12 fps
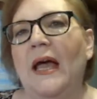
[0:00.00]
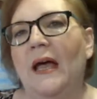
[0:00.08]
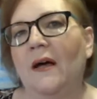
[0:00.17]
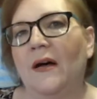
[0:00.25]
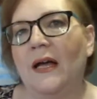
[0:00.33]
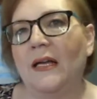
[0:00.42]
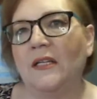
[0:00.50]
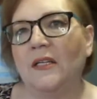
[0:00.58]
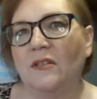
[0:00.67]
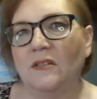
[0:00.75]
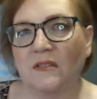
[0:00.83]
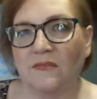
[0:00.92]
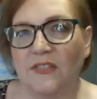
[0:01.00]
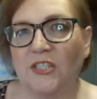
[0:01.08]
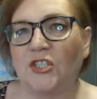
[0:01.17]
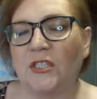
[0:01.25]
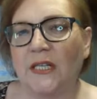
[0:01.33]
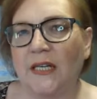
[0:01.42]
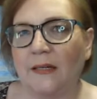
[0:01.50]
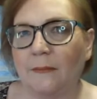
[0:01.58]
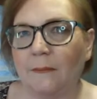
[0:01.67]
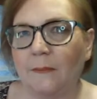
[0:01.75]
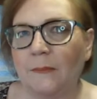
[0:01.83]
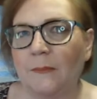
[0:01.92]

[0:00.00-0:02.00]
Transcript: how I used visioning